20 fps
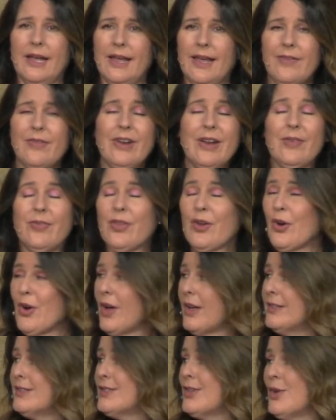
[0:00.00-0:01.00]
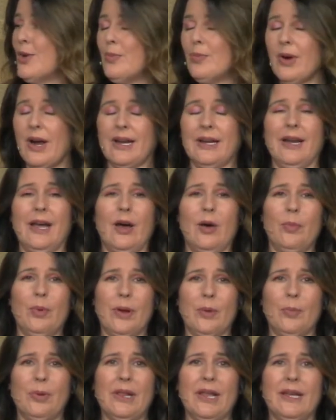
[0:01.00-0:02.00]
even if they're on Zoom right now,
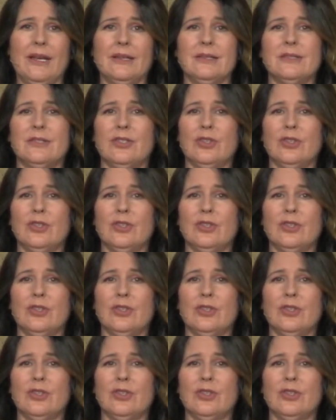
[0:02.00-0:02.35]
but a place